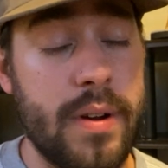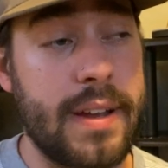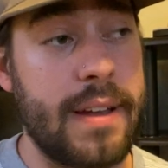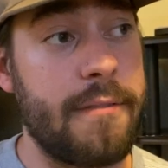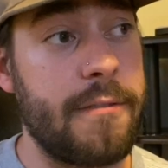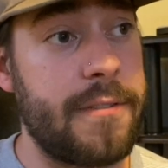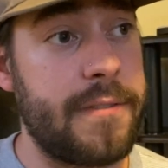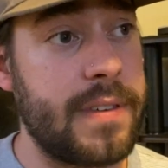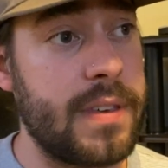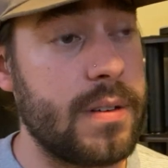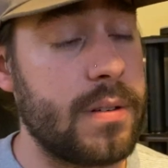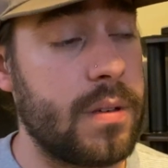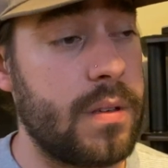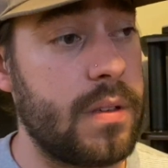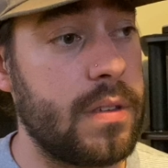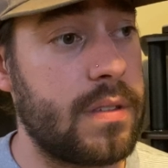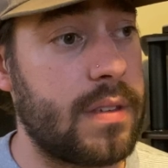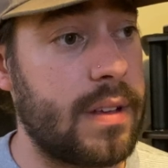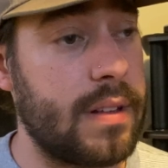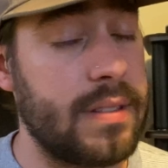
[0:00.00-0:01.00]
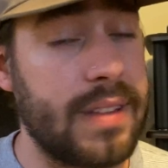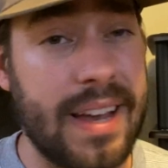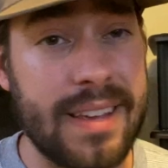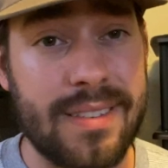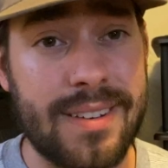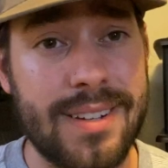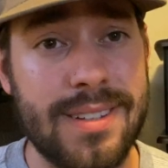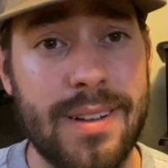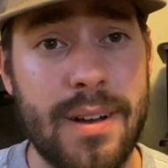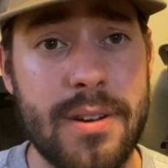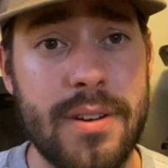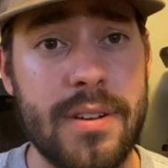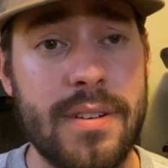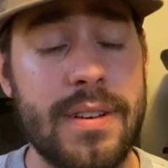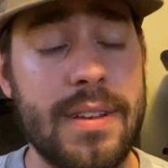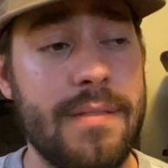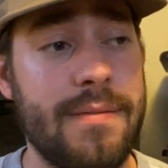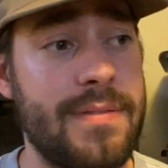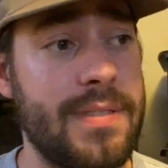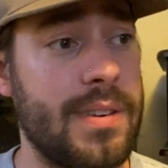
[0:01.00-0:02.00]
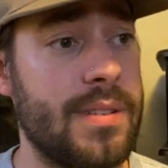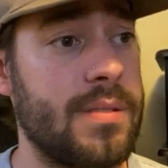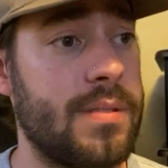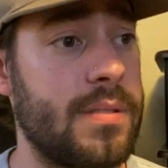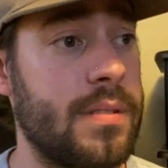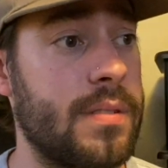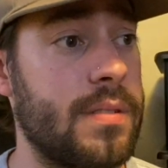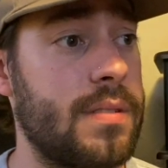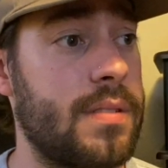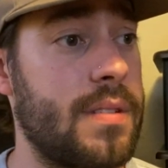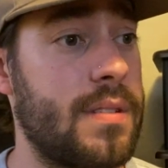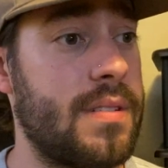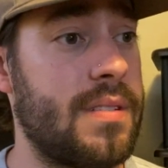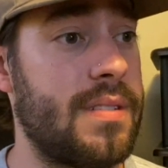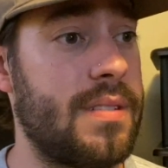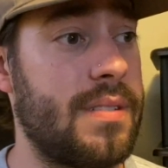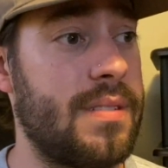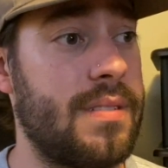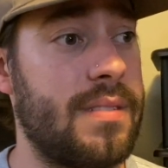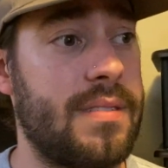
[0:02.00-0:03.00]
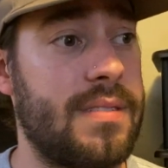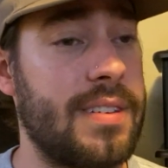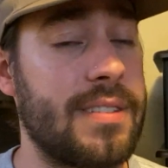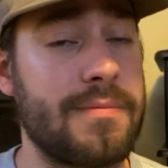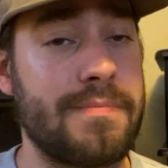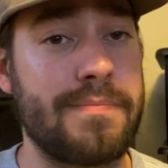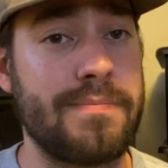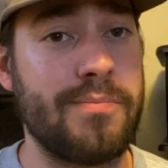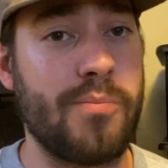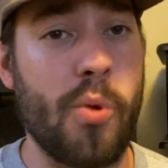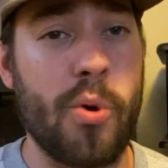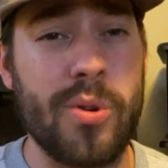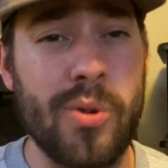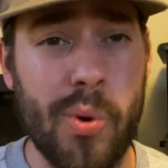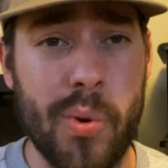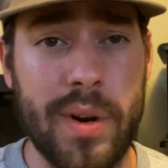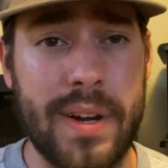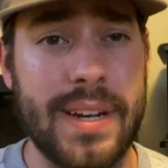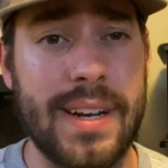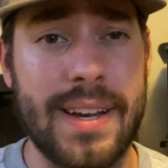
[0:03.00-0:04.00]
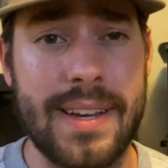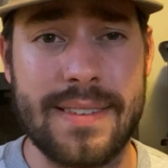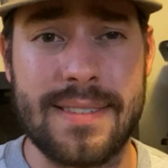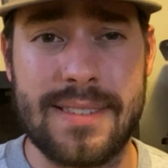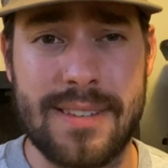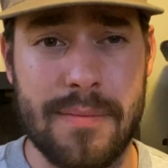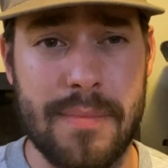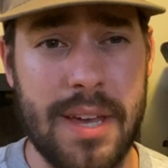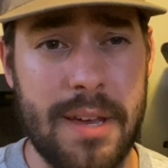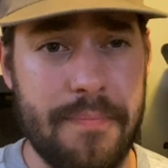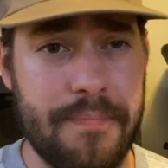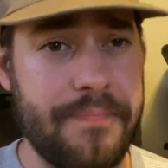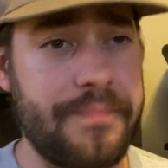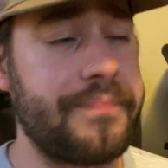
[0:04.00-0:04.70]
It feels less cluttered. It feels just more organized to me.